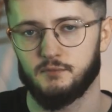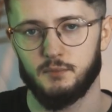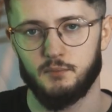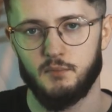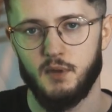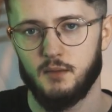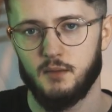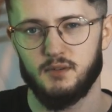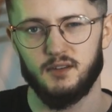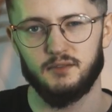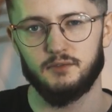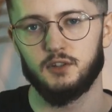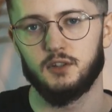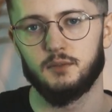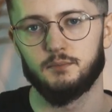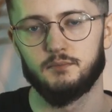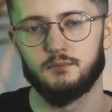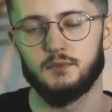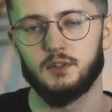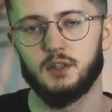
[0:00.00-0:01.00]
maybe if
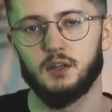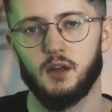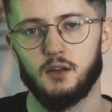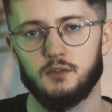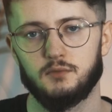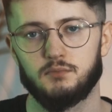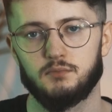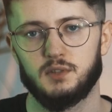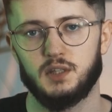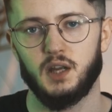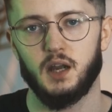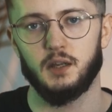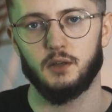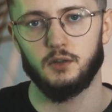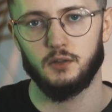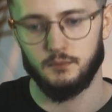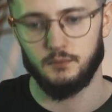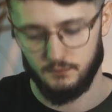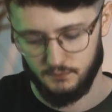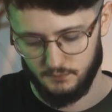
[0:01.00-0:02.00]
you're, you know, tight
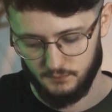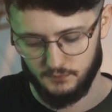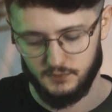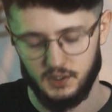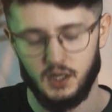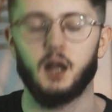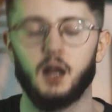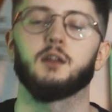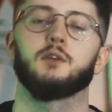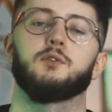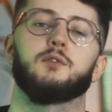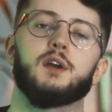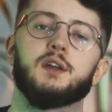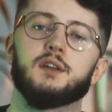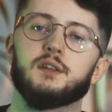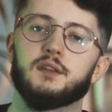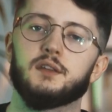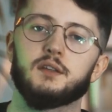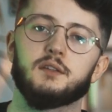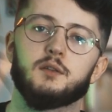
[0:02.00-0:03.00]
on colour
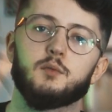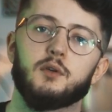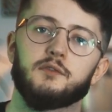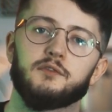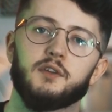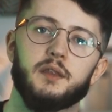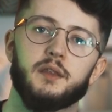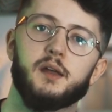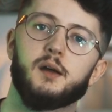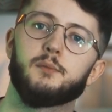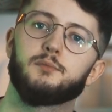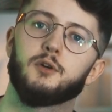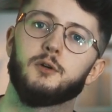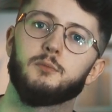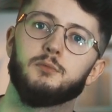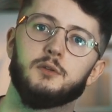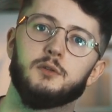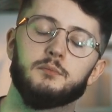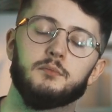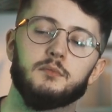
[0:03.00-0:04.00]
grading, then you won't find that
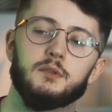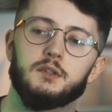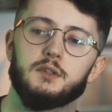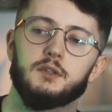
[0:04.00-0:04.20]
problem.